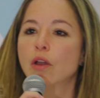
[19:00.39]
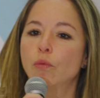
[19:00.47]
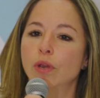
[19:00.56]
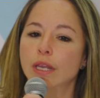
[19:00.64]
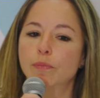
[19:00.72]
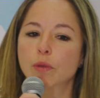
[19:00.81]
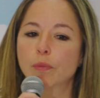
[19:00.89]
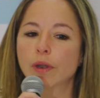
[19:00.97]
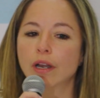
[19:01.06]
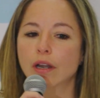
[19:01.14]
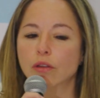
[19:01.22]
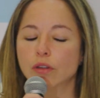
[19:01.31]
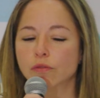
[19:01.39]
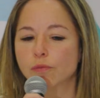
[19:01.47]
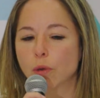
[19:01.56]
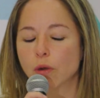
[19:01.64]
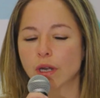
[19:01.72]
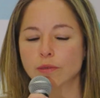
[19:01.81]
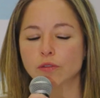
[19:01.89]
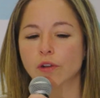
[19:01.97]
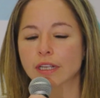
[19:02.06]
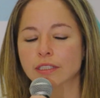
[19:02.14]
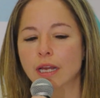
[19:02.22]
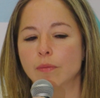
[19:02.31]
We prepare a lot of programs, for
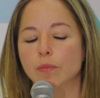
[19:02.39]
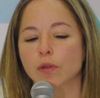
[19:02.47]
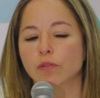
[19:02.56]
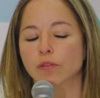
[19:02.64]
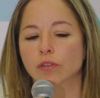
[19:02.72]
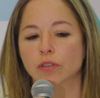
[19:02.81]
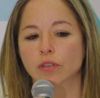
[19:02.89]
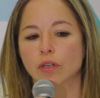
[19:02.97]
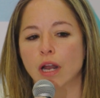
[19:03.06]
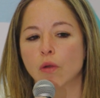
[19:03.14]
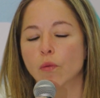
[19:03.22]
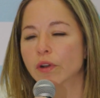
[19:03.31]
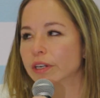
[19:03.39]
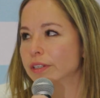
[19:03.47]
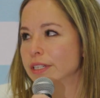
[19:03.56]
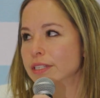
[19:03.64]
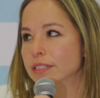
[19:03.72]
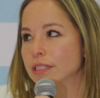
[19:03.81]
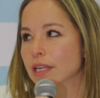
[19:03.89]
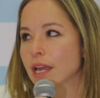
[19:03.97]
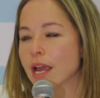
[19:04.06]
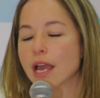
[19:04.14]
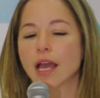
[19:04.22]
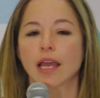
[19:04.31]
example, for awareness.
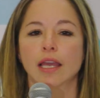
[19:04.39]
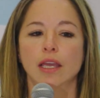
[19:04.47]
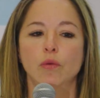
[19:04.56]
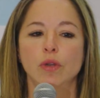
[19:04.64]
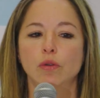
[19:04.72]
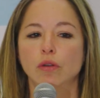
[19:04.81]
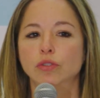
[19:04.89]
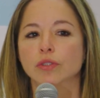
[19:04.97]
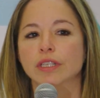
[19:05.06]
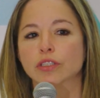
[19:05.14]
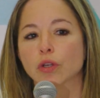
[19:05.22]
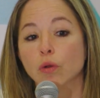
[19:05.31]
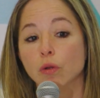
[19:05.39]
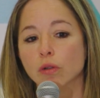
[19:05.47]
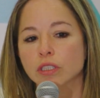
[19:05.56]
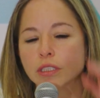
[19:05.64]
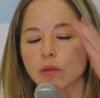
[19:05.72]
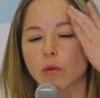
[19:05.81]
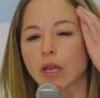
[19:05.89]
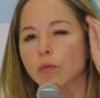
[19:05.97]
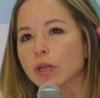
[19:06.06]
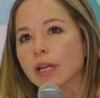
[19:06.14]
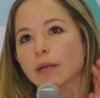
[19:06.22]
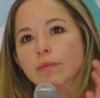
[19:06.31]
We go to the schools.
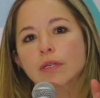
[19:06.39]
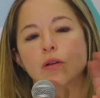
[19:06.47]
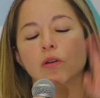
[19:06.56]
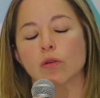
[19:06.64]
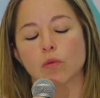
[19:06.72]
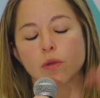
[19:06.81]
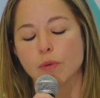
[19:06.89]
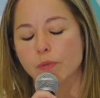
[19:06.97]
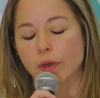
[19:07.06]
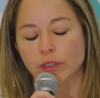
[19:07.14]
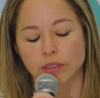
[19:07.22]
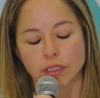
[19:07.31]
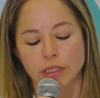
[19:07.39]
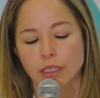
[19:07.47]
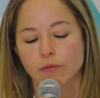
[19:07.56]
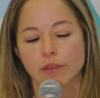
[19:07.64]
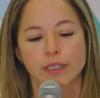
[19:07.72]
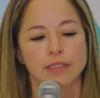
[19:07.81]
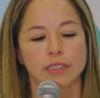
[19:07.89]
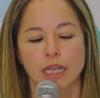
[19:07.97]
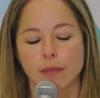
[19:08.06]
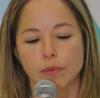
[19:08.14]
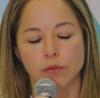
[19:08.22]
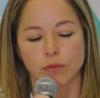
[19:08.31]
We prepare different
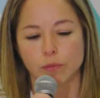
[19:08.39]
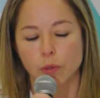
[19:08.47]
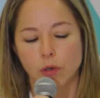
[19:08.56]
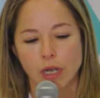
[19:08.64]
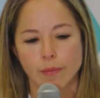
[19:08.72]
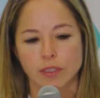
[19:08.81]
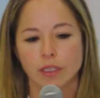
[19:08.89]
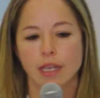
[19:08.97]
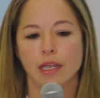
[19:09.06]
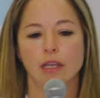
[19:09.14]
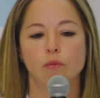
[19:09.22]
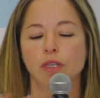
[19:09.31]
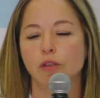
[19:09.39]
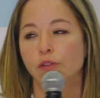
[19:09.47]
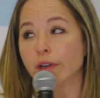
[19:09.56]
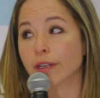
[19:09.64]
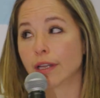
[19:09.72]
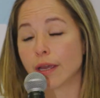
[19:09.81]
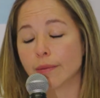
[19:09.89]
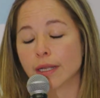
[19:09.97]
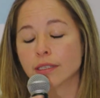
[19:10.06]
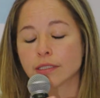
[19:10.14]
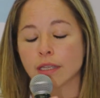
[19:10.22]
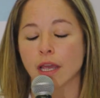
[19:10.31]
type of programs with different
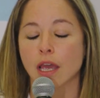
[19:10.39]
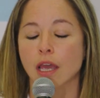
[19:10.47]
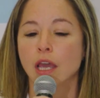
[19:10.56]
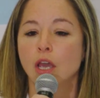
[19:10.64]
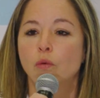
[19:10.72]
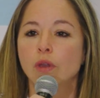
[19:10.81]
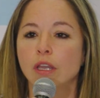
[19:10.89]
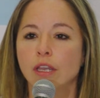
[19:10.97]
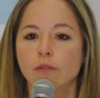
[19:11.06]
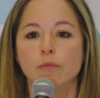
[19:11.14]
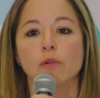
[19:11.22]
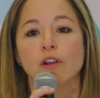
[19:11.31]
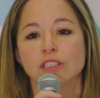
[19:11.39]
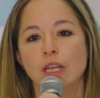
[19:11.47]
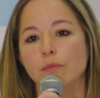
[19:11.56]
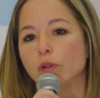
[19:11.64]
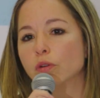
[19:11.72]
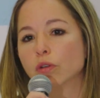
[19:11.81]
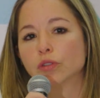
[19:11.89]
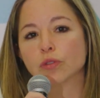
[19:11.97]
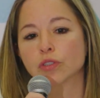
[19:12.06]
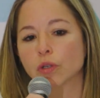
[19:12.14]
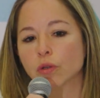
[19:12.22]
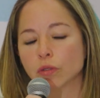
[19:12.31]
levels. We, for example, go
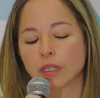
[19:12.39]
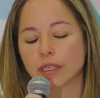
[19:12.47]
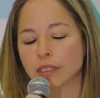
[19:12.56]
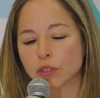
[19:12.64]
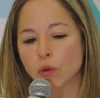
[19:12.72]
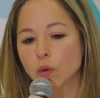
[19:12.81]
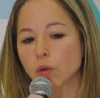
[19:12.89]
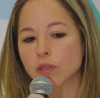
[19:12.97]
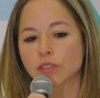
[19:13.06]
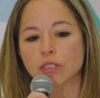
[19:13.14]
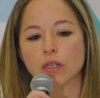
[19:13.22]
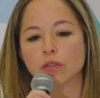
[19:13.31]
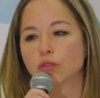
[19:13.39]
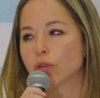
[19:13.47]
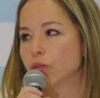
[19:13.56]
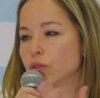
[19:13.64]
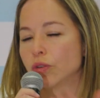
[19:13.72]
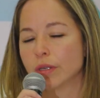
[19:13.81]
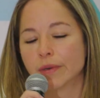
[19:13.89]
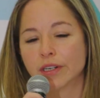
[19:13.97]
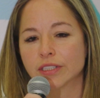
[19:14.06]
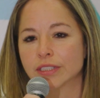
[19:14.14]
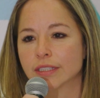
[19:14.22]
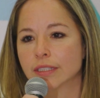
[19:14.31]
to the schools, the
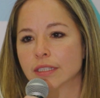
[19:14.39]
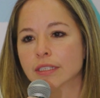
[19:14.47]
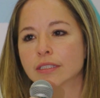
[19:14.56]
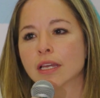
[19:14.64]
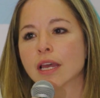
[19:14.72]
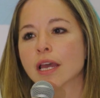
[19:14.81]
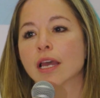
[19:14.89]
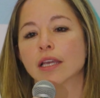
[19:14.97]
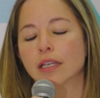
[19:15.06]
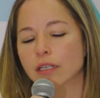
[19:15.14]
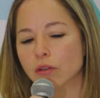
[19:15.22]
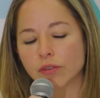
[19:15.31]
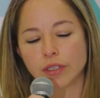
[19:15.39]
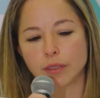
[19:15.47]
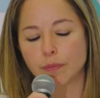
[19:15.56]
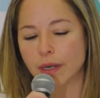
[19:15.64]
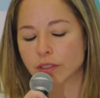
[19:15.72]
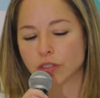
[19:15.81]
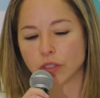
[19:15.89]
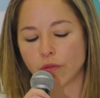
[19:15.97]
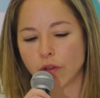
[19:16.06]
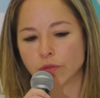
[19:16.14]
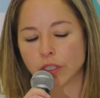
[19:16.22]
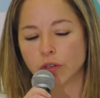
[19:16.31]
universities in other parts
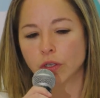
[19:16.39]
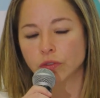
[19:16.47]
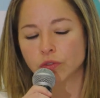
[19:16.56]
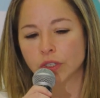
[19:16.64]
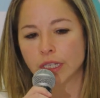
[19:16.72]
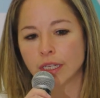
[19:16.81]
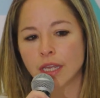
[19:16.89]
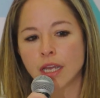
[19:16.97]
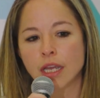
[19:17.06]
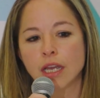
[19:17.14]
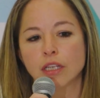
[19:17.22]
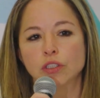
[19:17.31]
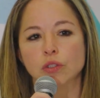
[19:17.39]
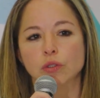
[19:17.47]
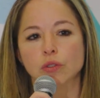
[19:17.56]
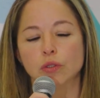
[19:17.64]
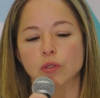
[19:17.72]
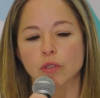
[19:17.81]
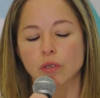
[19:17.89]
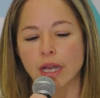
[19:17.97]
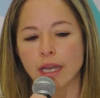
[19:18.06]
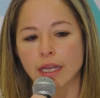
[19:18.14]
of the country to,